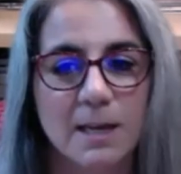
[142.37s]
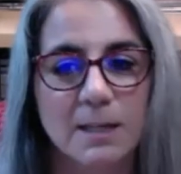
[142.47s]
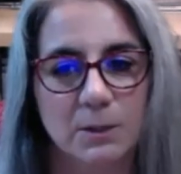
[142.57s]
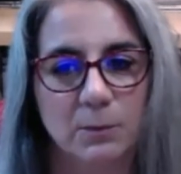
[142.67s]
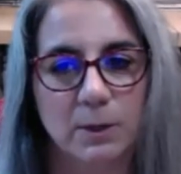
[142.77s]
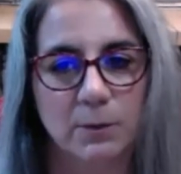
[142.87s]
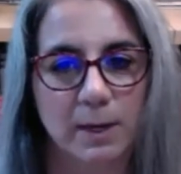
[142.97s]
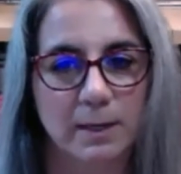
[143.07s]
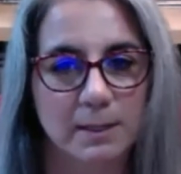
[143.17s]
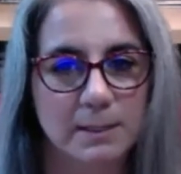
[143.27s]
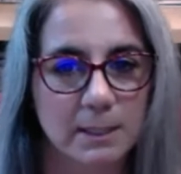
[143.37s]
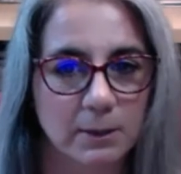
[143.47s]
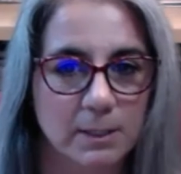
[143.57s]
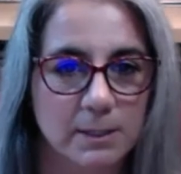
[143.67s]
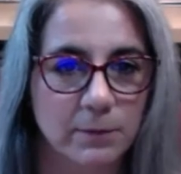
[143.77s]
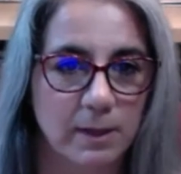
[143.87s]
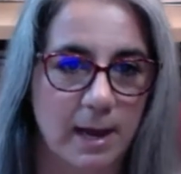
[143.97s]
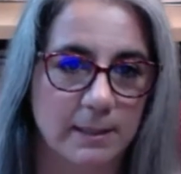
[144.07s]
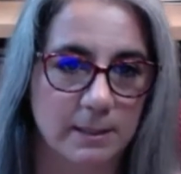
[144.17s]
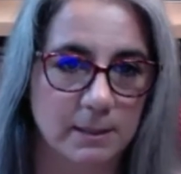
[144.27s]
So we created a series of
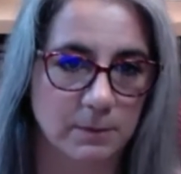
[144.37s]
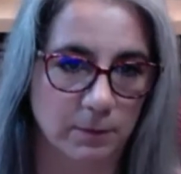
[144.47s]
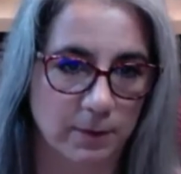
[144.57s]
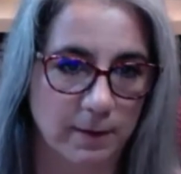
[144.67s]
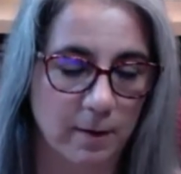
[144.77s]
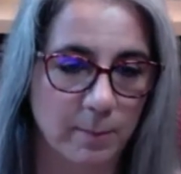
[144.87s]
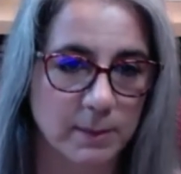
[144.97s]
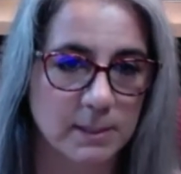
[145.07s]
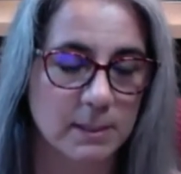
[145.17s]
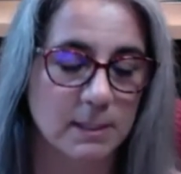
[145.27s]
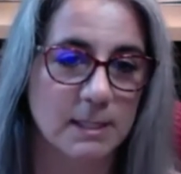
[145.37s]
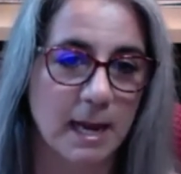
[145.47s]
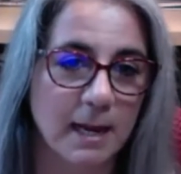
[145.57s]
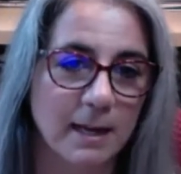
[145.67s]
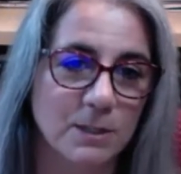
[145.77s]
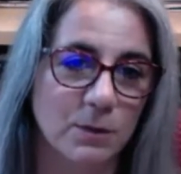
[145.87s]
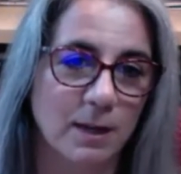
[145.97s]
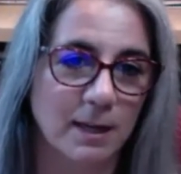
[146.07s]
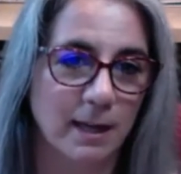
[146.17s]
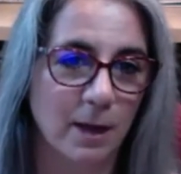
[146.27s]
classes for therapists to take so they
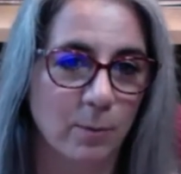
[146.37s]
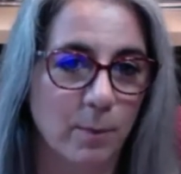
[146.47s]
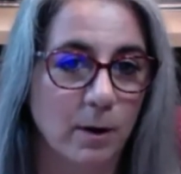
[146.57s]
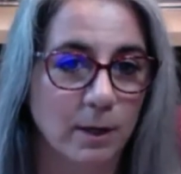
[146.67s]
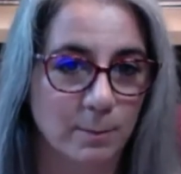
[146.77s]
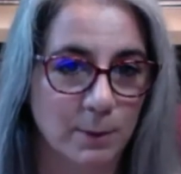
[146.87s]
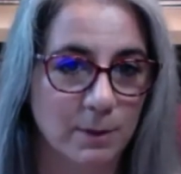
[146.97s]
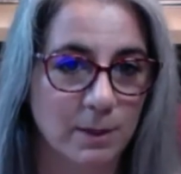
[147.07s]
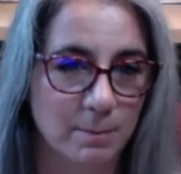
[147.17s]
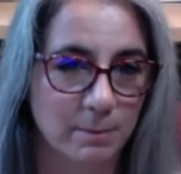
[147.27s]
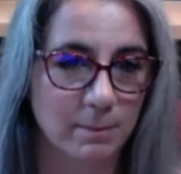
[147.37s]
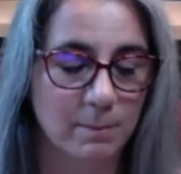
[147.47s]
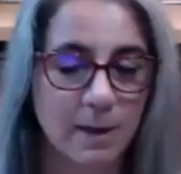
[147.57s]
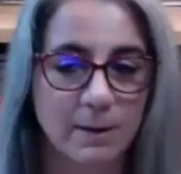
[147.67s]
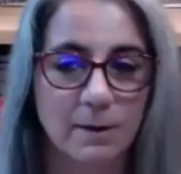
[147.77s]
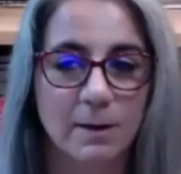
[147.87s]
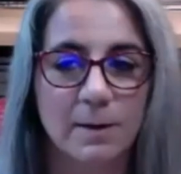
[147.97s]
can help our community better.